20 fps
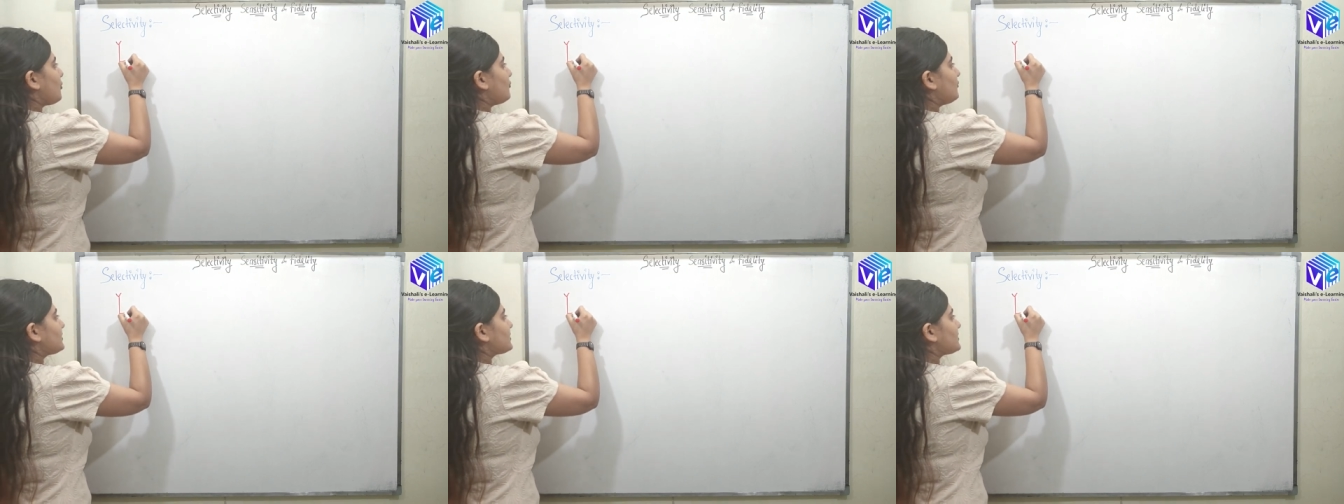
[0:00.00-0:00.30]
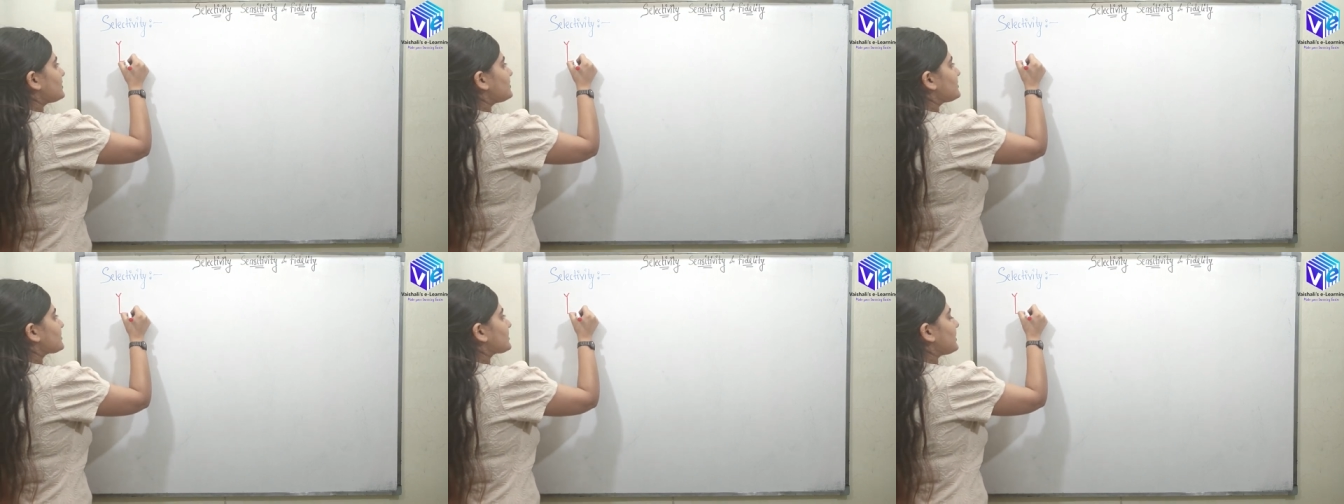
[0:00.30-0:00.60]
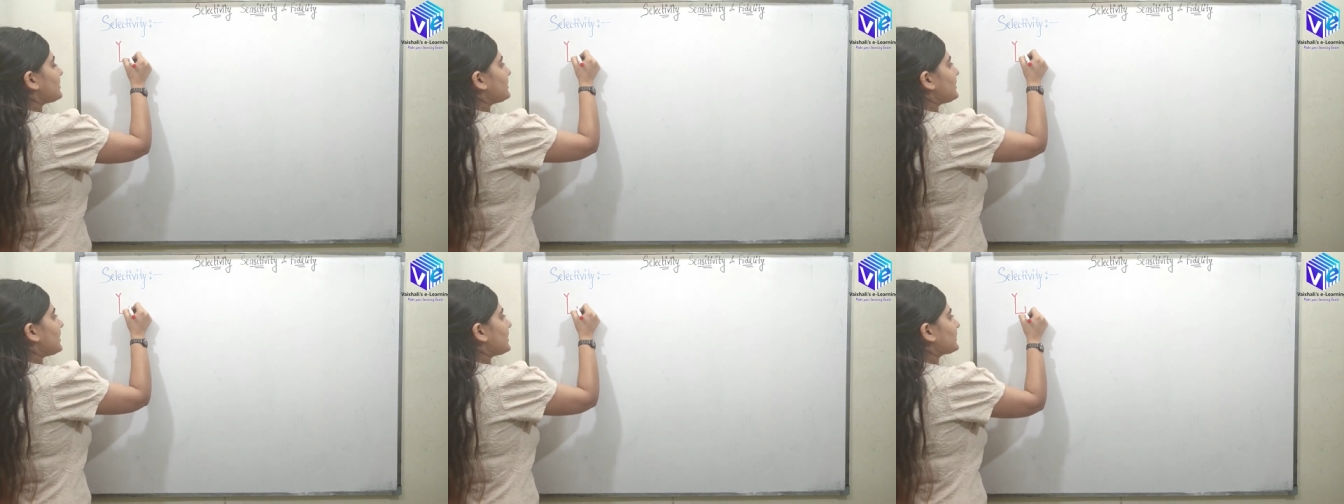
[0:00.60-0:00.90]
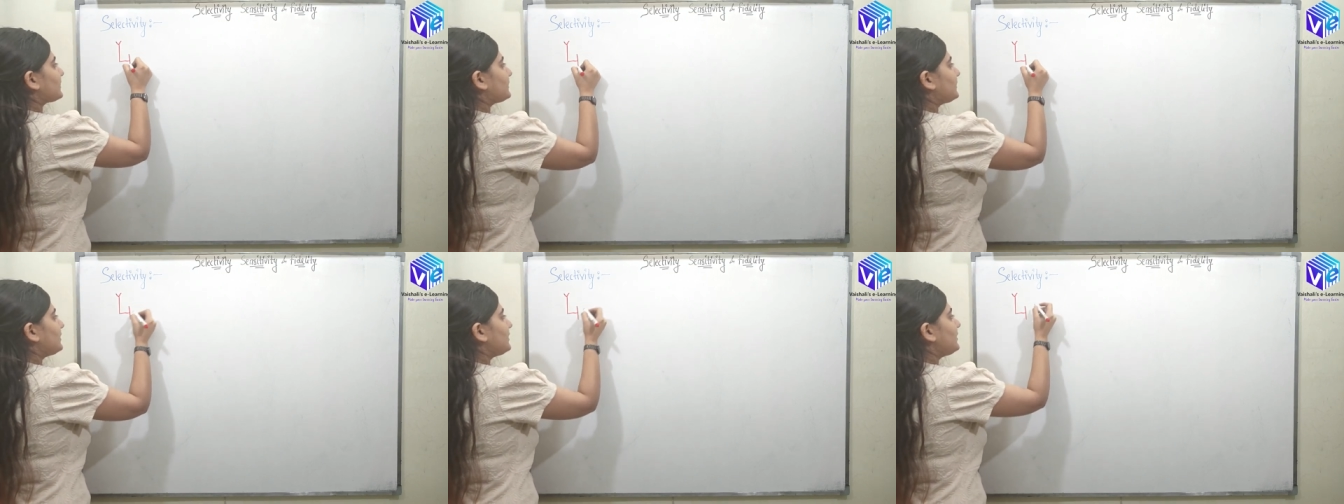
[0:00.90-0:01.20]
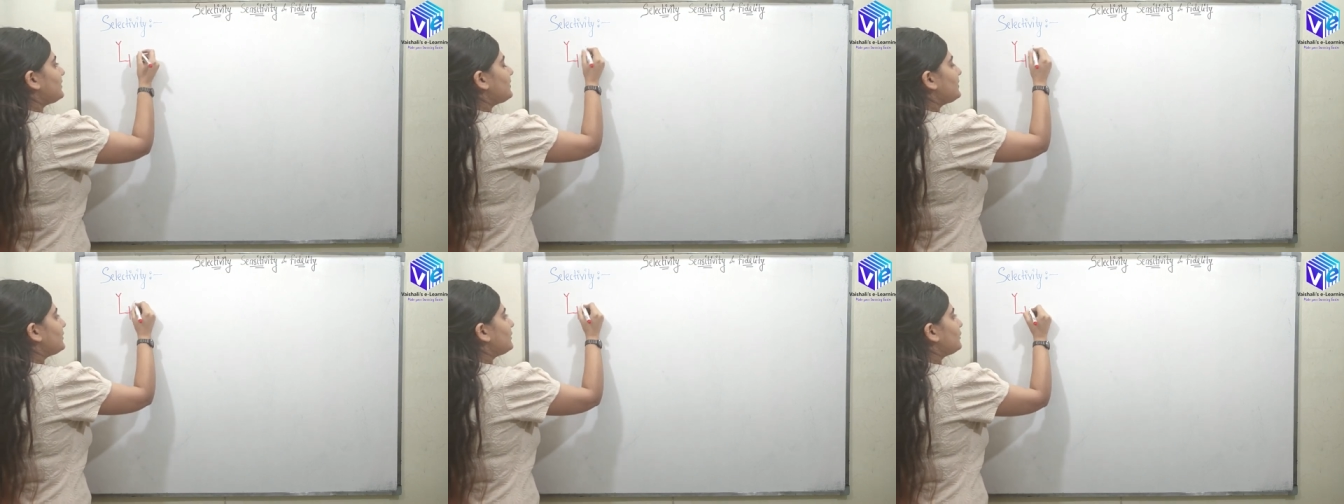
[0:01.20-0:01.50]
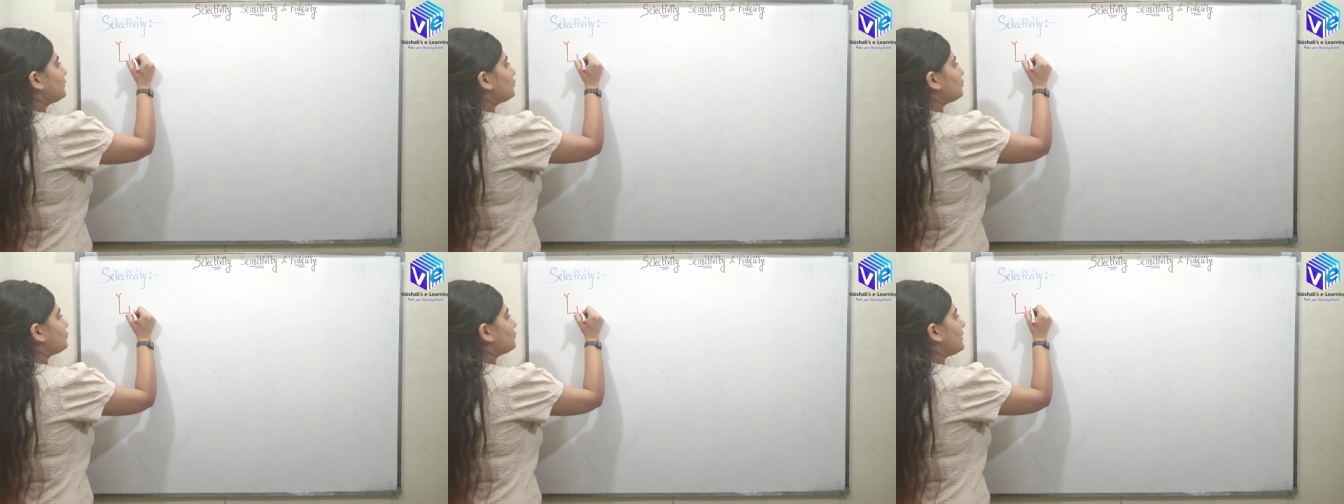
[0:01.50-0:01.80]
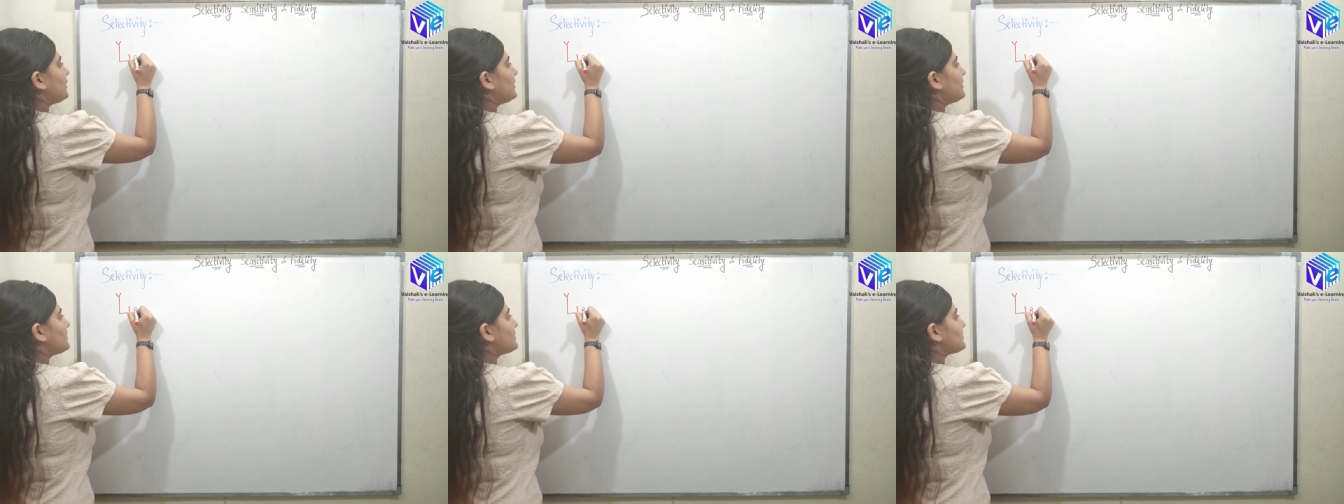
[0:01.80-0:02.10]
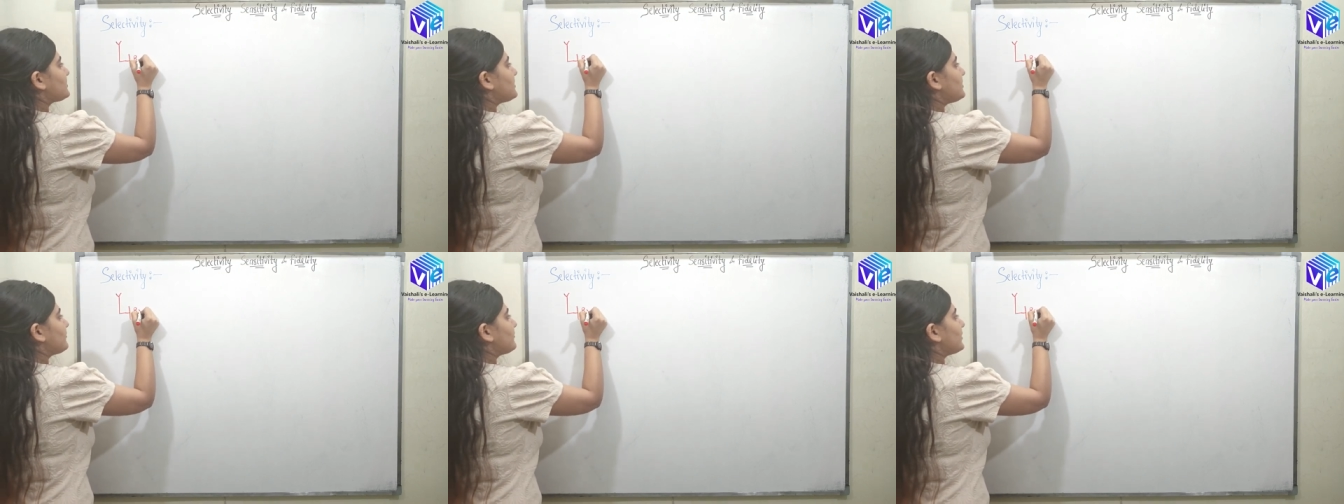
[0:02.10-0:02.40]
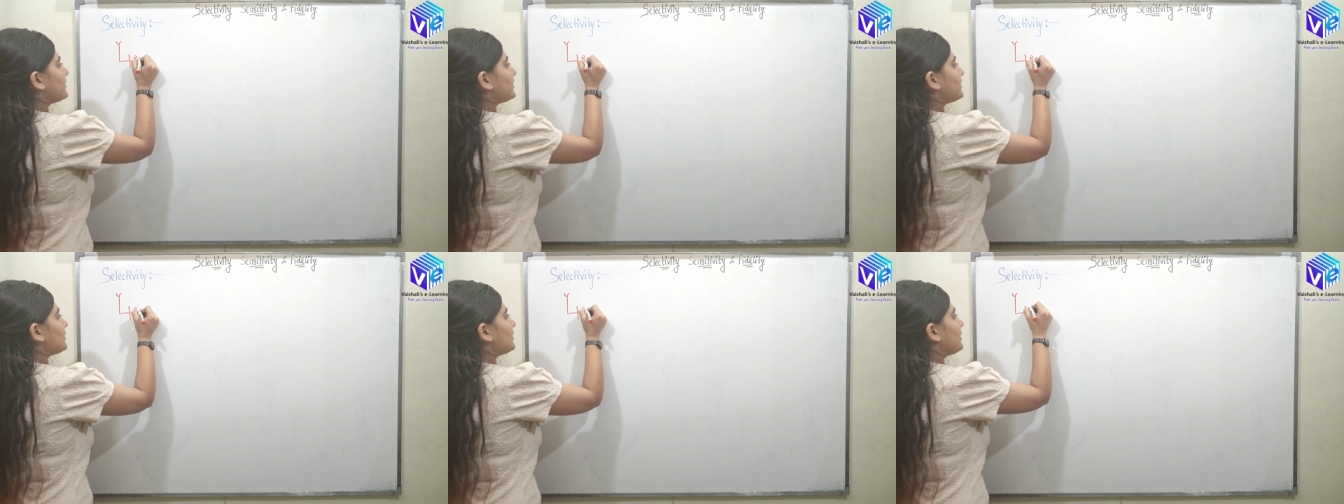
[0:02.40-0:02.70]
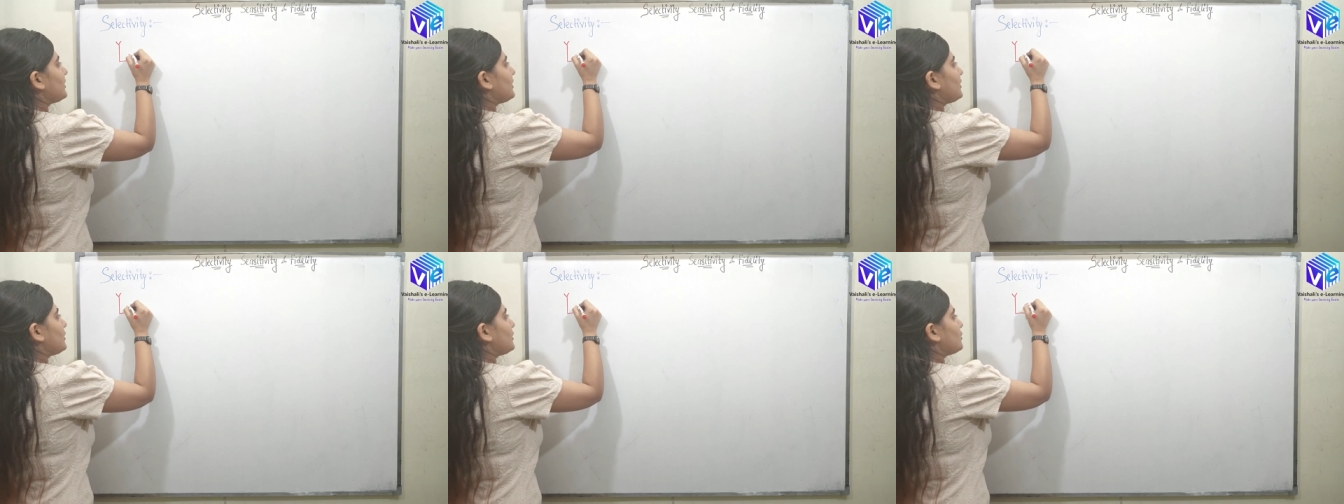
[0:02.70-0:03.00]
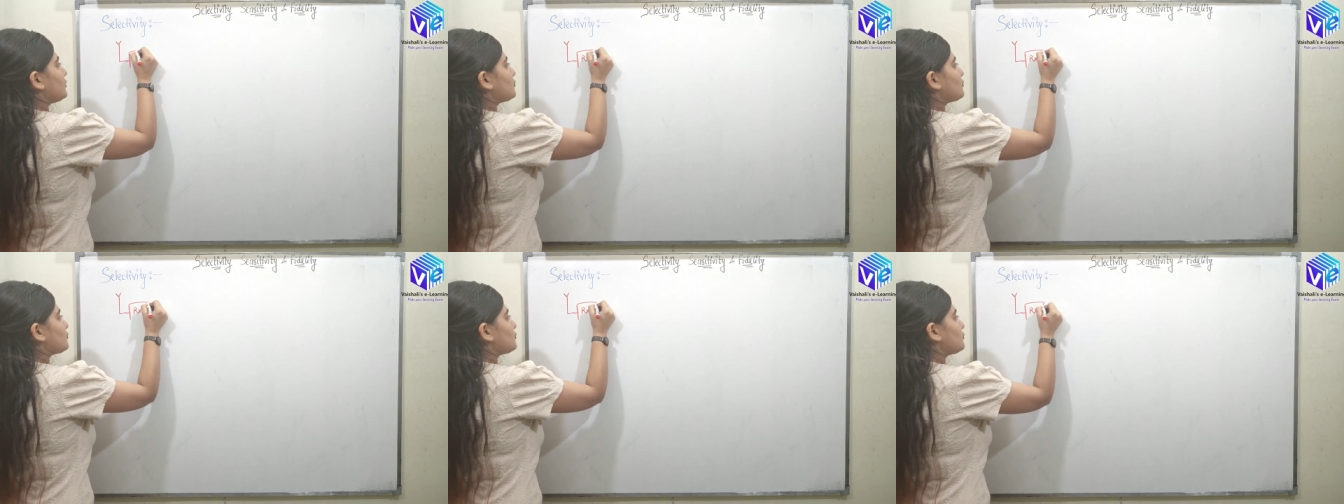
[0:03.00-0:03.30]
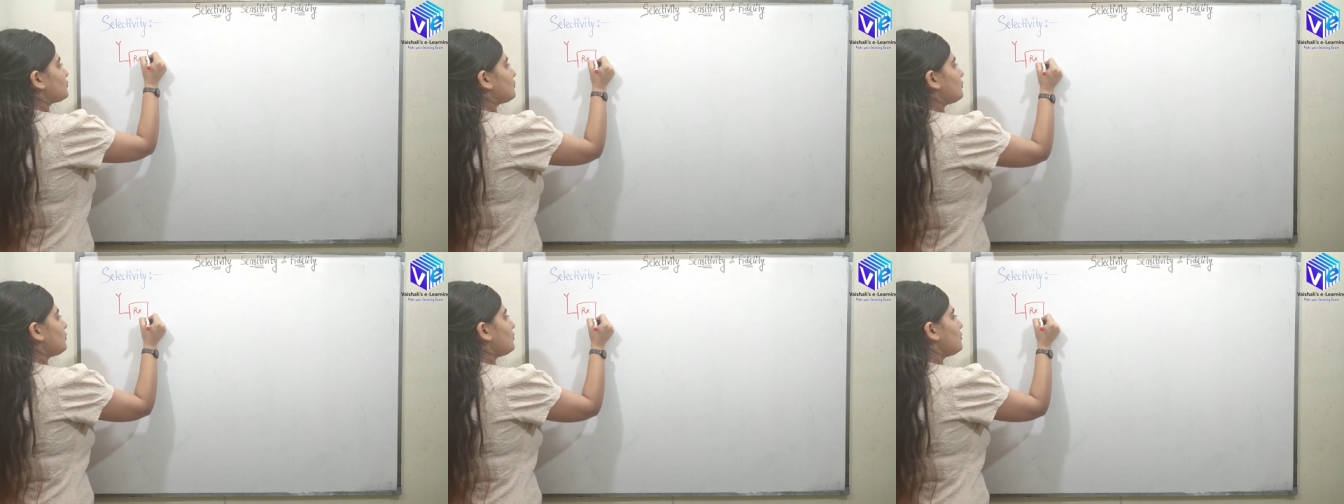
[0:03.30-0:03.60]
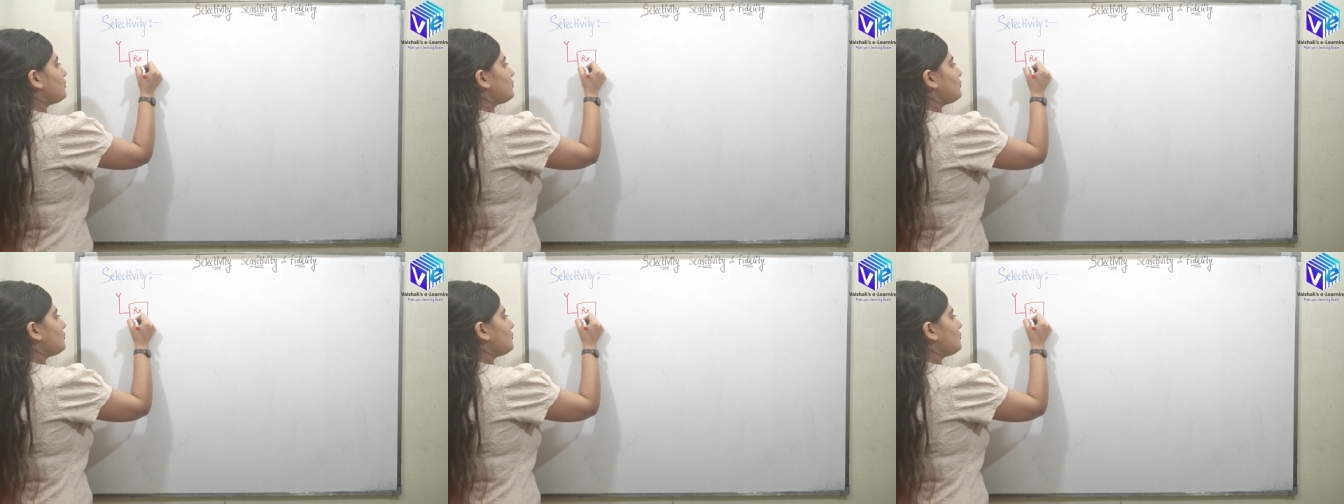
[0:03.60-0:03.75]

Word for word: which is connected to the receiver. So